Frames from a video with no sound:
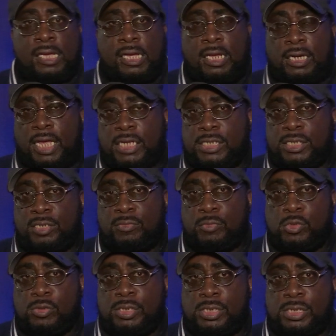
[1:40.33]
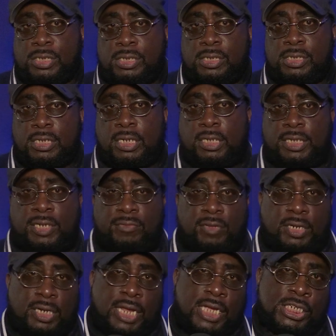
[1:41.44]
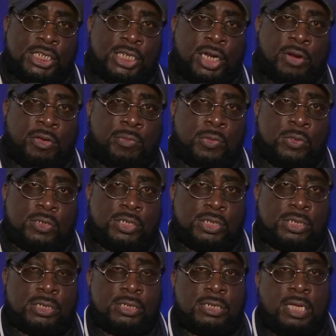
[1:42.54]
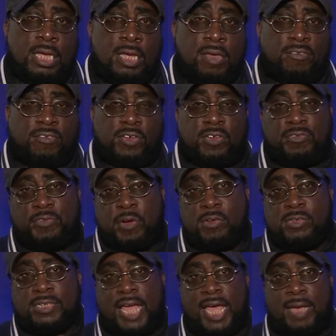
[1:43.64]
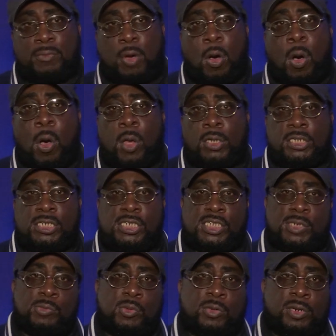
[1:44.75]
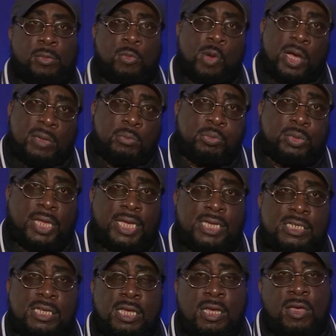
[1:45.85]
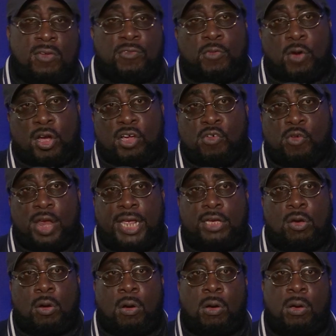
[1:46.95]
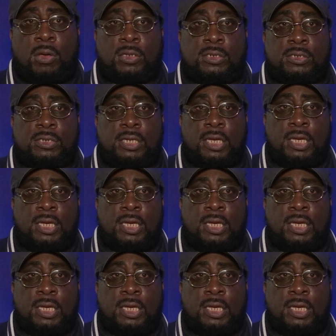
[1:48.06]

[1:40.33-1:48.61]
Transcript: collection of musicians in Cleveland, legendary musicians. For the first time, all assembled in one place for a great cause